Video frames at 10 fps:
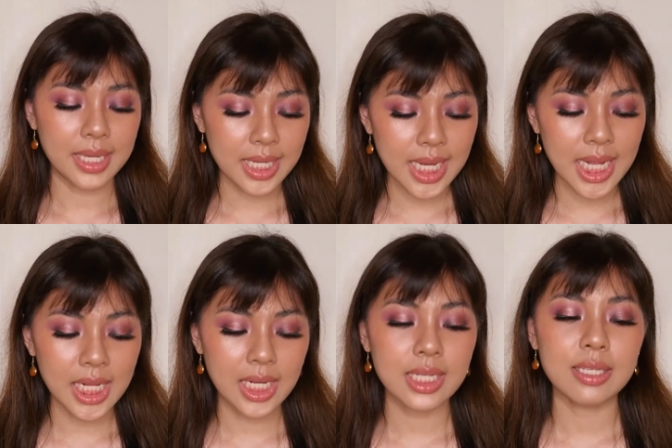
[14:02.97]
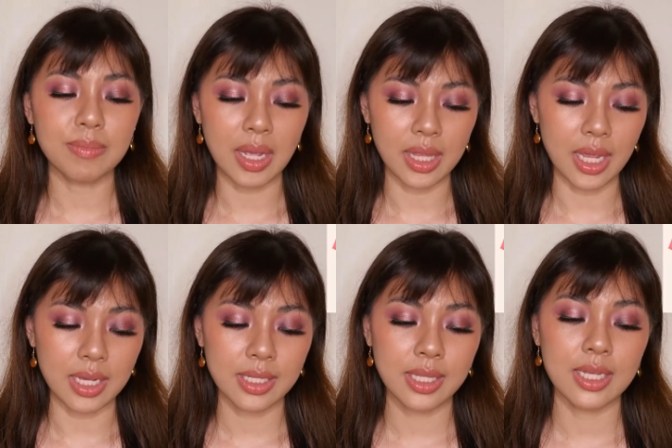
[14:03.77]
Detail
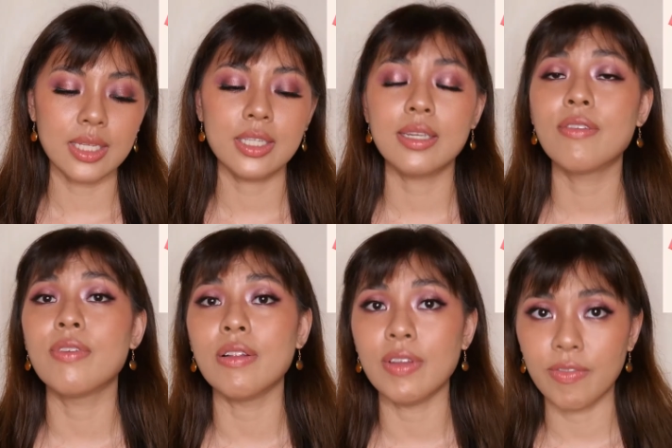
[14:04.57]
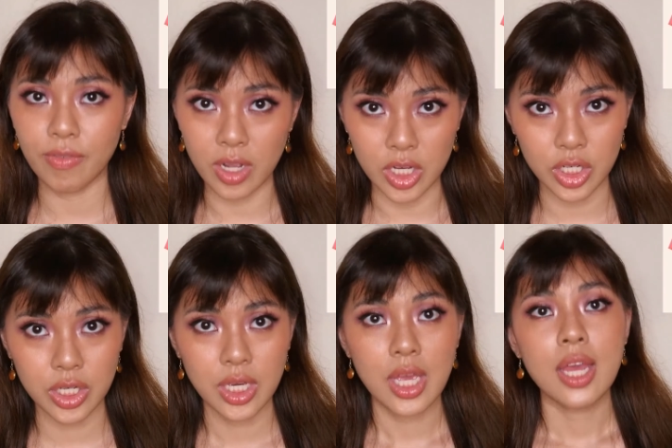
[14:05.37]
Cosmetics. This is their Velvet
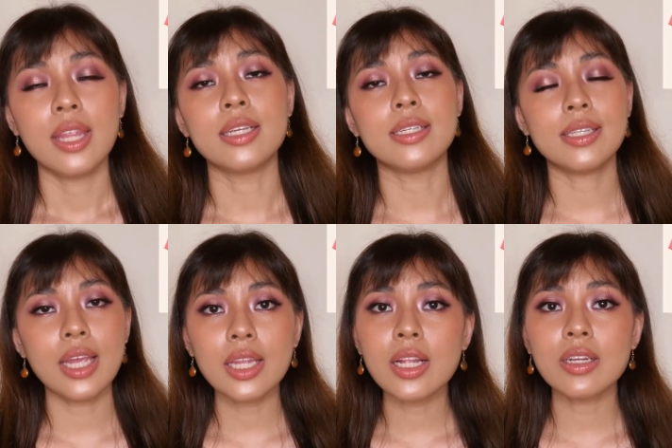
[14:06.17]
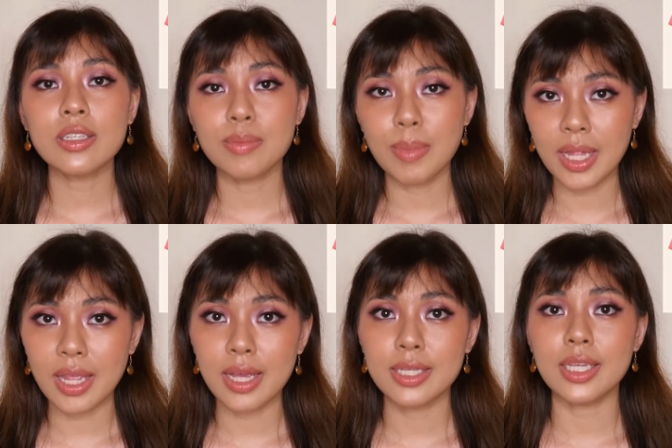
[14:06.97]
Flush. This is Detail
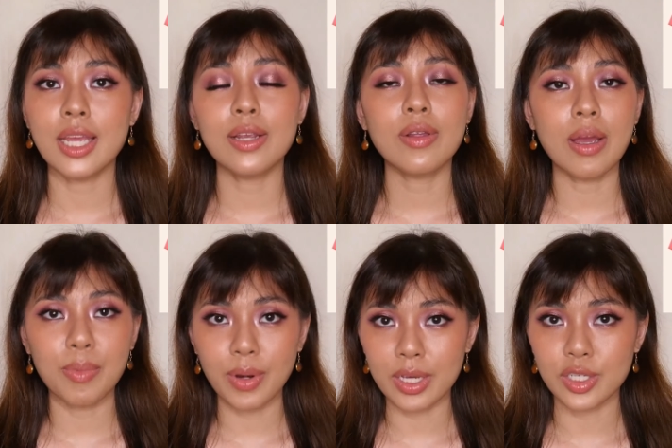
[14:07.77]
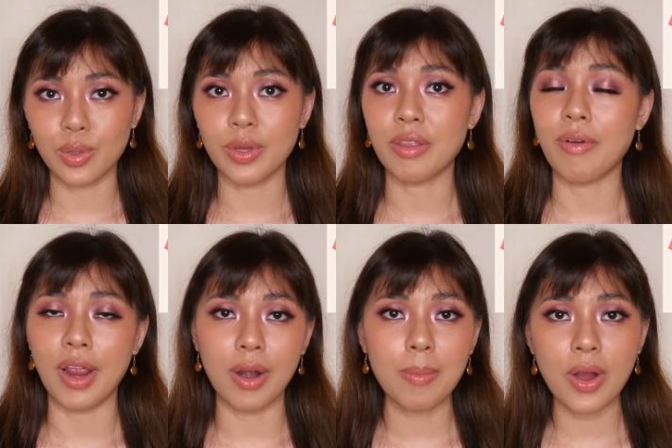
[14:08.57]
Cosmetics in collaboration with Rei
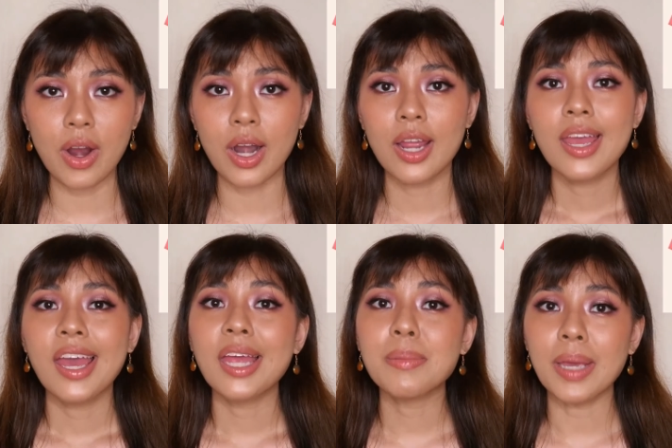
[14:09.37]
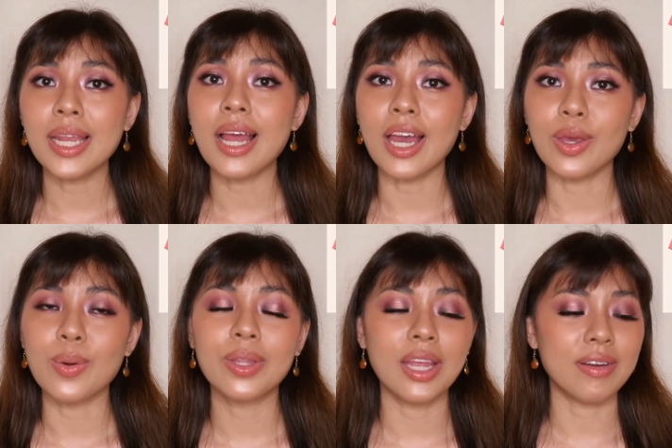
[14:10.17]
Germar and Mae
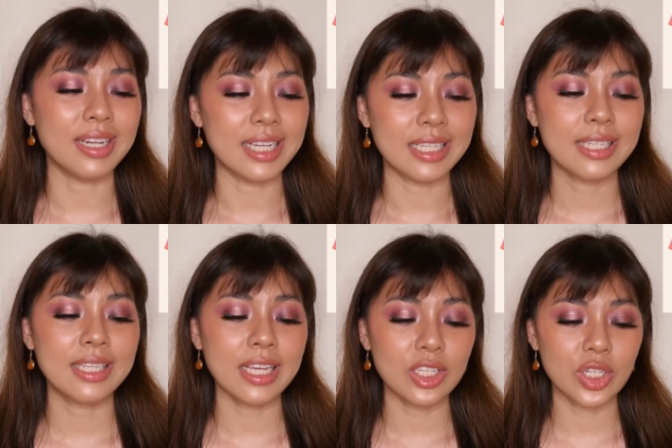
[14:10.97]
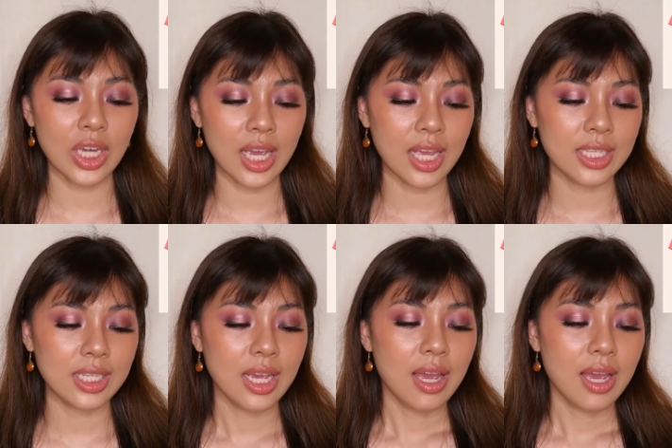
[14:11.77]
Layug. They released 6 shades.